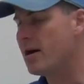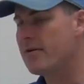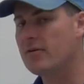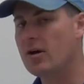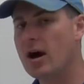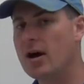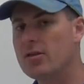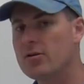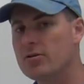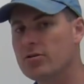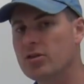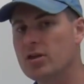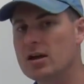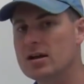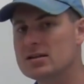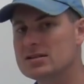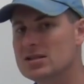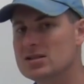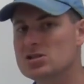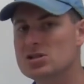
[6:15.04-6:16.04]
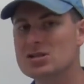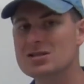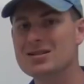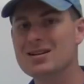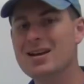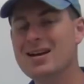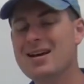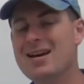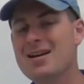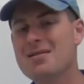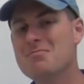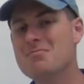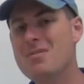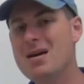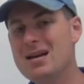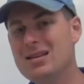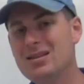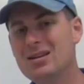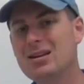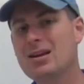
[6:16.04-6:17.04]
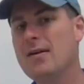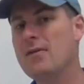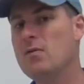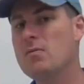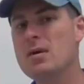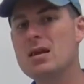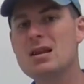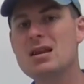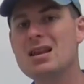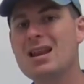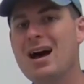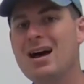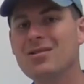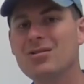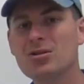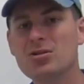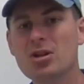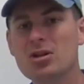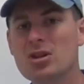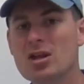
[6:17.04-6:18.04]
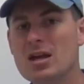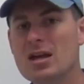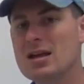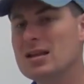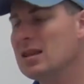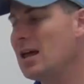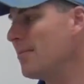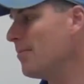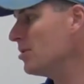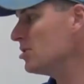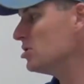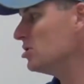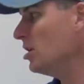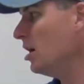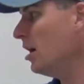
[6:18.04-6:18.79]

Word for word: You have other things that just make the government not look like they can get that much